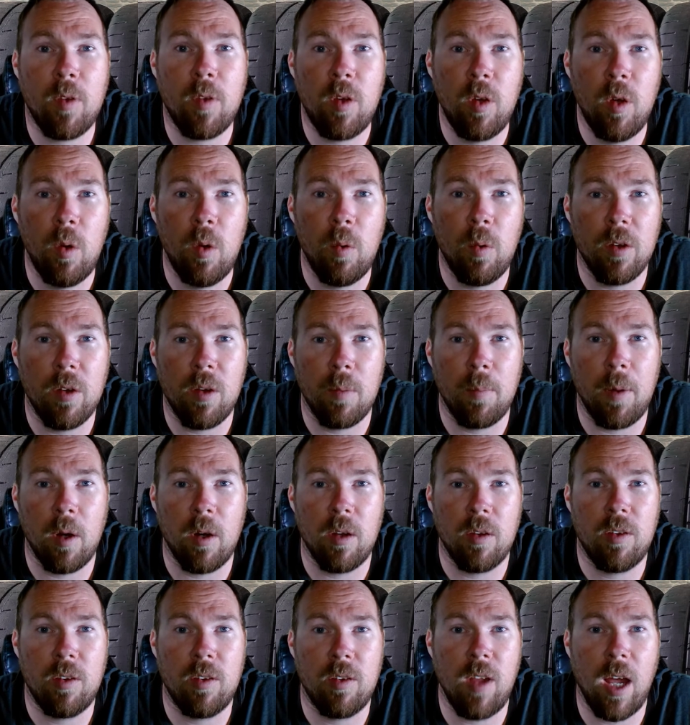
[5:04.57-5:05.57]
2 was about
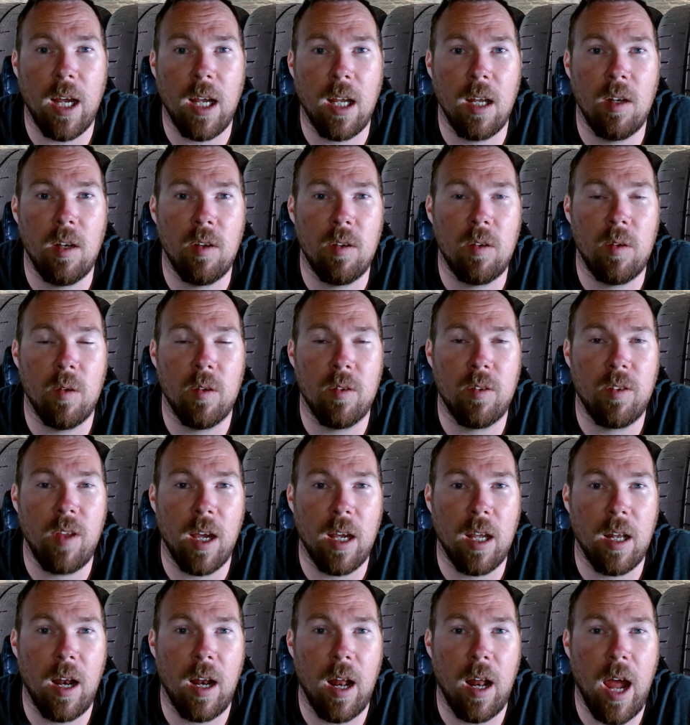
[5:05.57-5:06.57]
a second to a
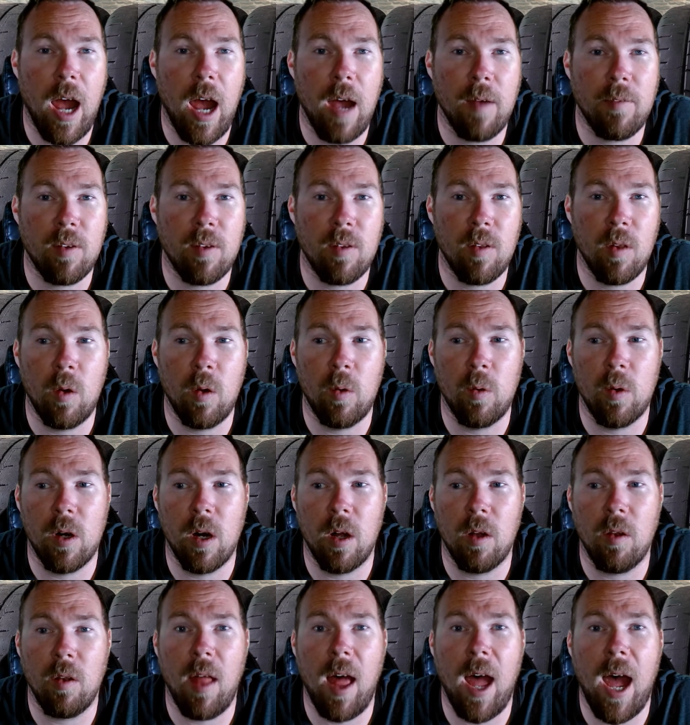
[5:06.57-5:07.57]
second and a half slower
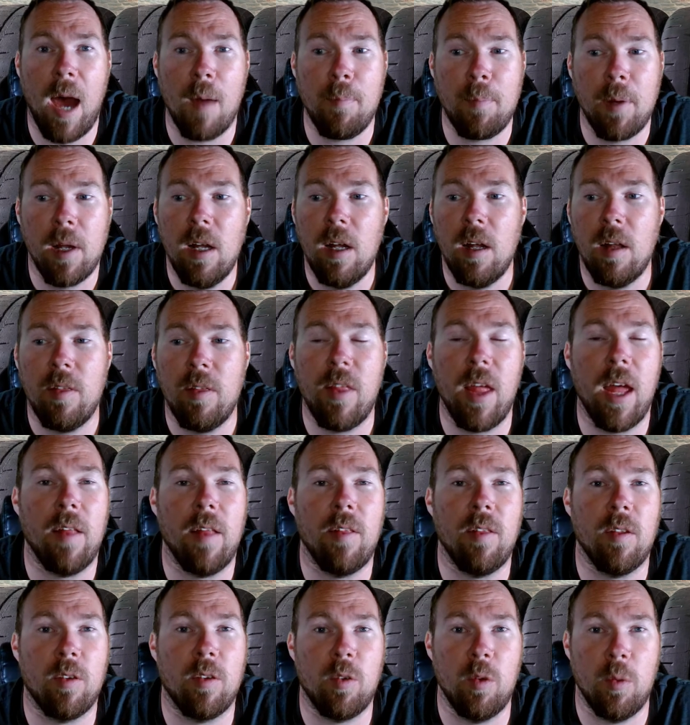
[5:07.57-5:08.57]
a lap
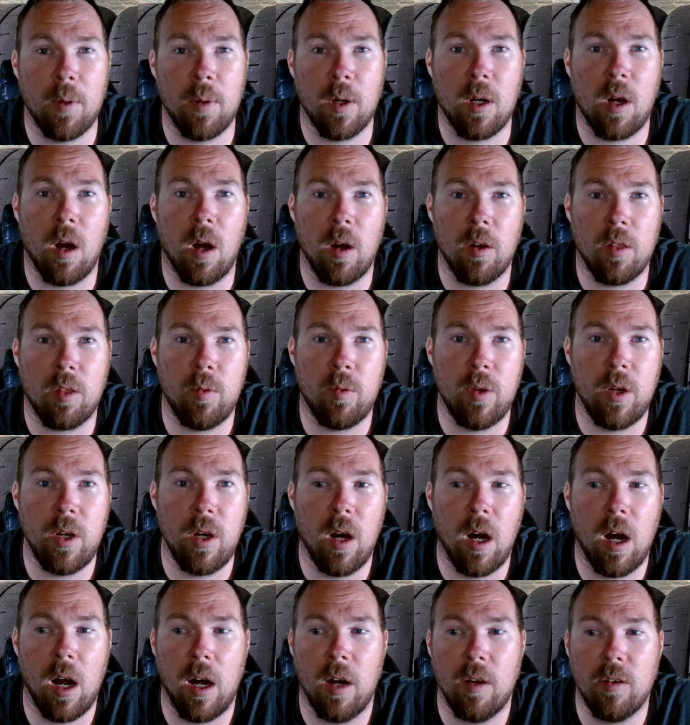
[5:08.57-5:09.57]
than the Supercar
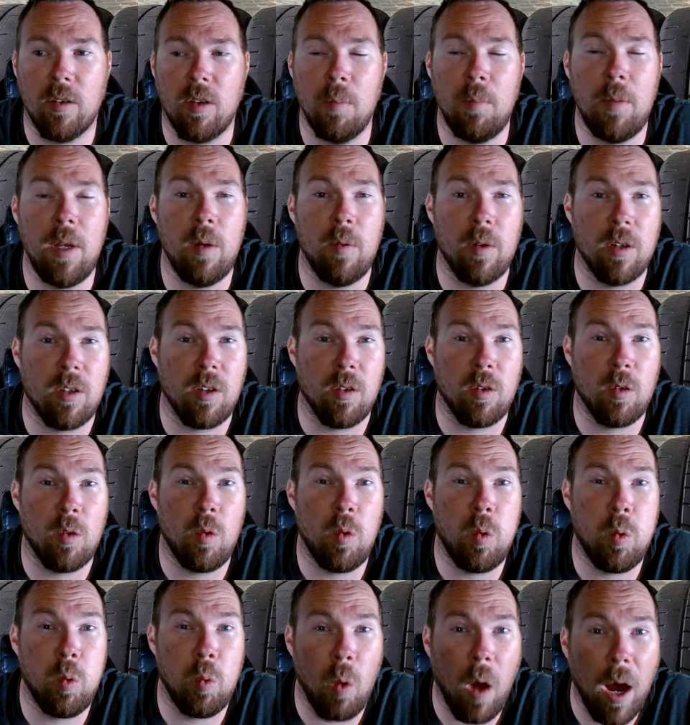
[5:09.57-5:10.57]
3R to me, which is
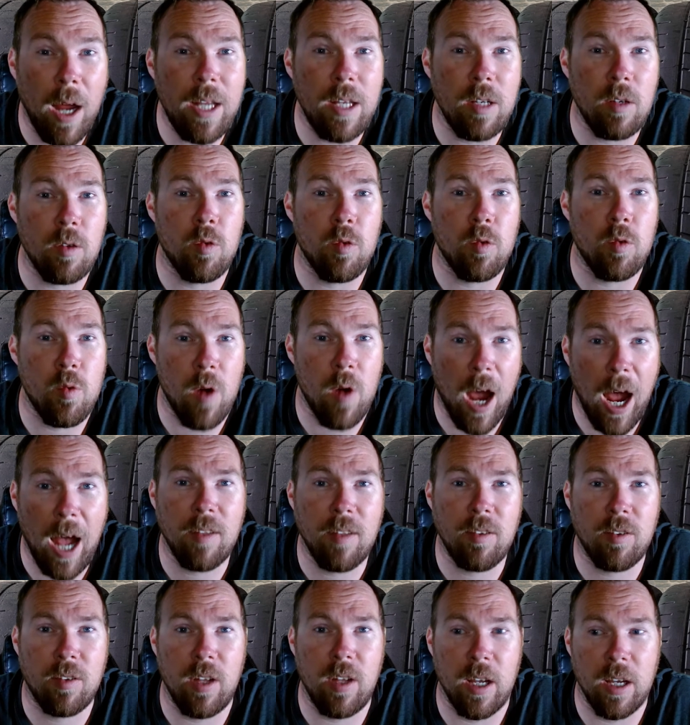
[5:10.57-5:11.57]
quite
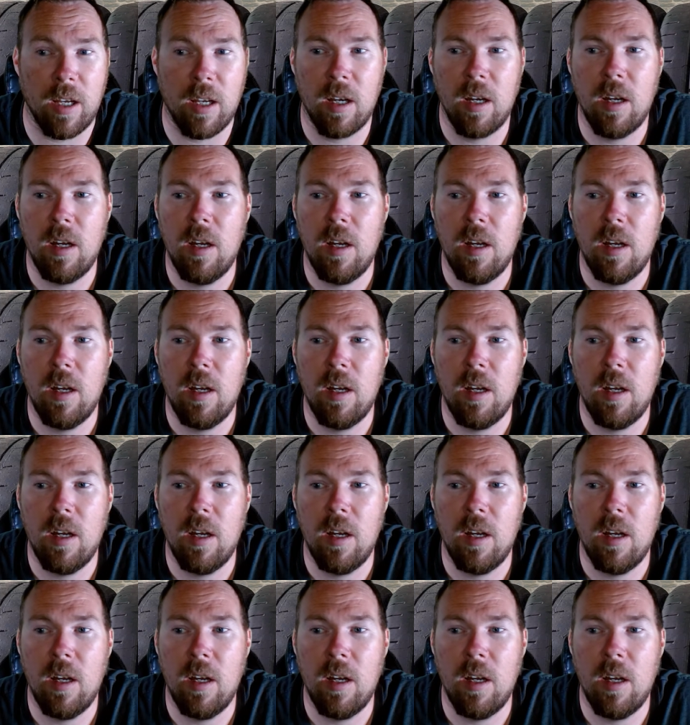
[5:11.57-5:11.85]
drastic.